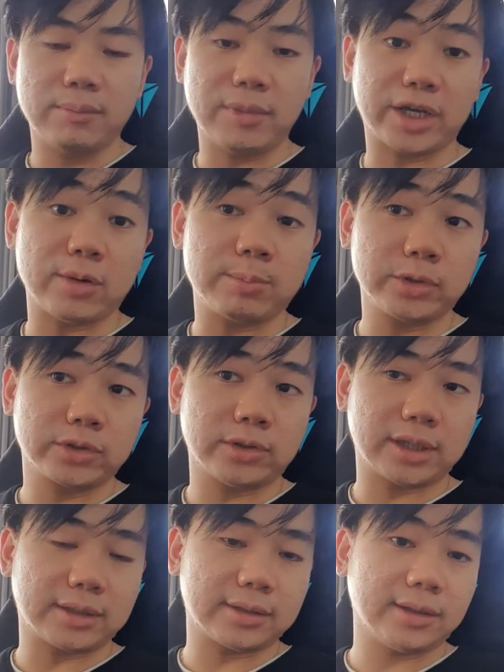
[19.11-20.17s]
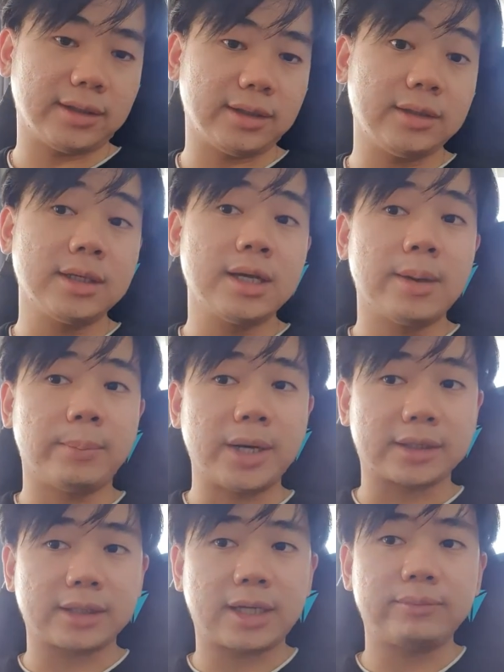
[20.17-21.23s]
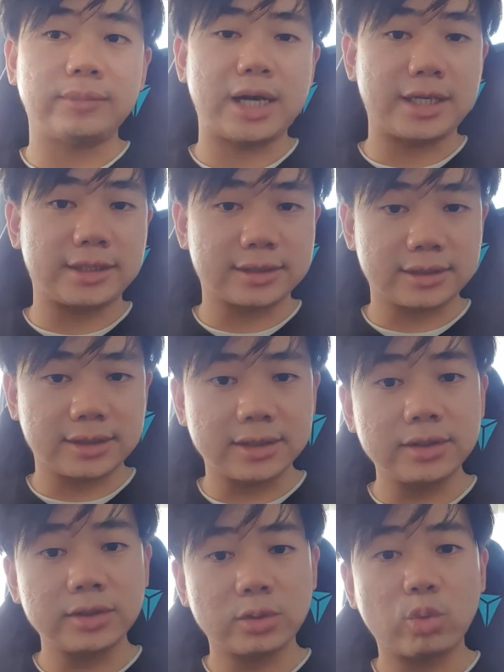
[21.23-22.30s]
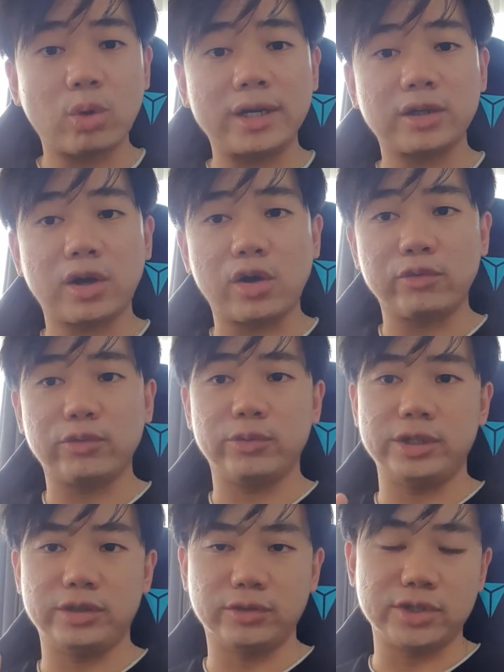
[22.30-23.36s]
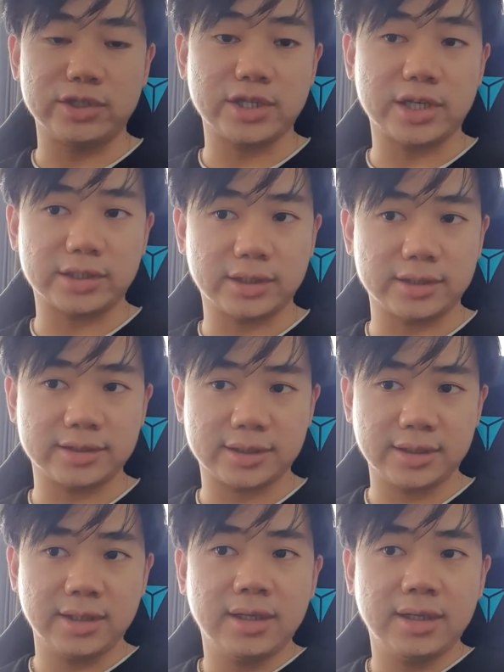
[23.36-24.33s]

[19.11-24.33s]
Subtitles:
My campus located in Batam Island, one of Indonesia islands.